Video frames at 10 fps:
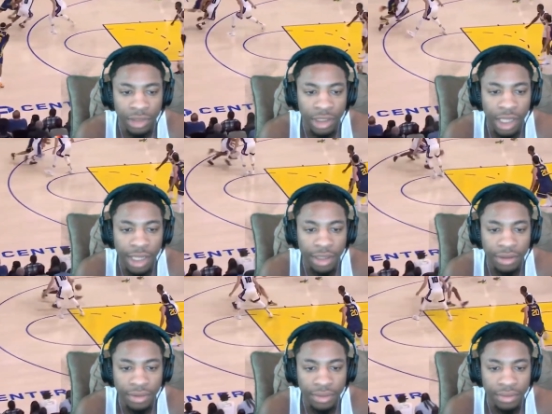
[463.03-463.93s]
Play.
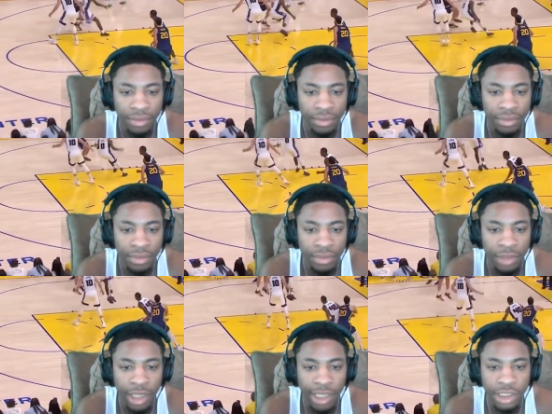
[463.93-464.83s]

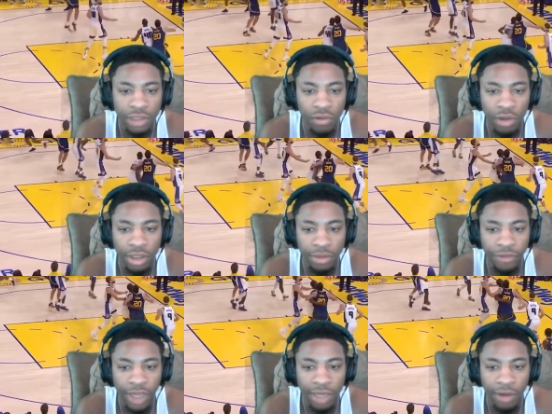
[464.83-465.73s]
Yes, two on them,
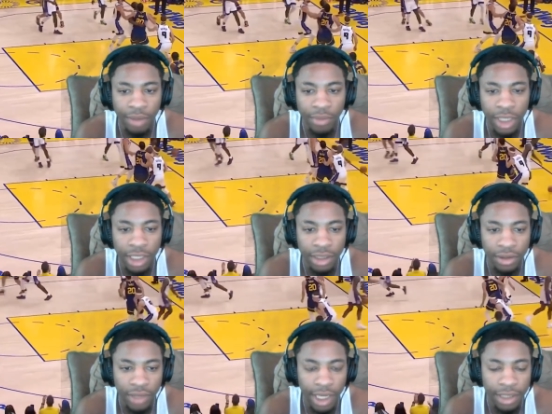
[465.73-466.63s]
Better way, maybe.
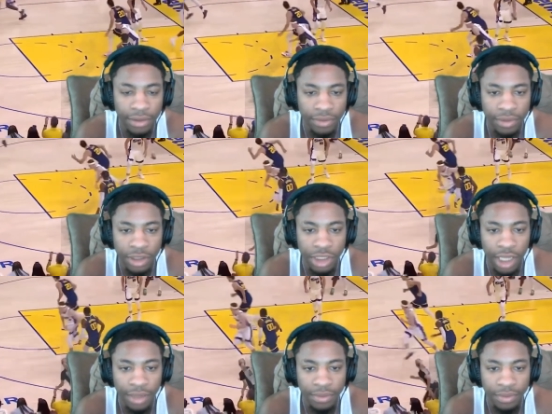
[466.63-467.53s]
Okay, good
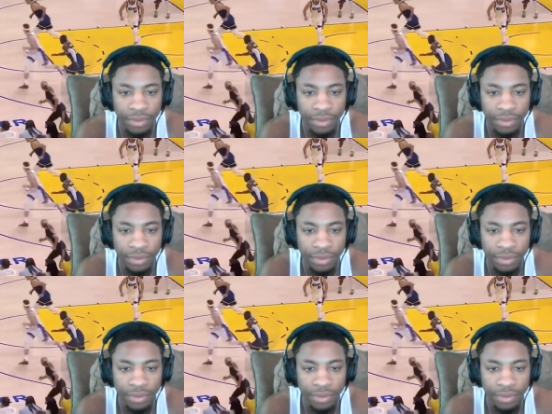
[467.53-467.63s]
shot.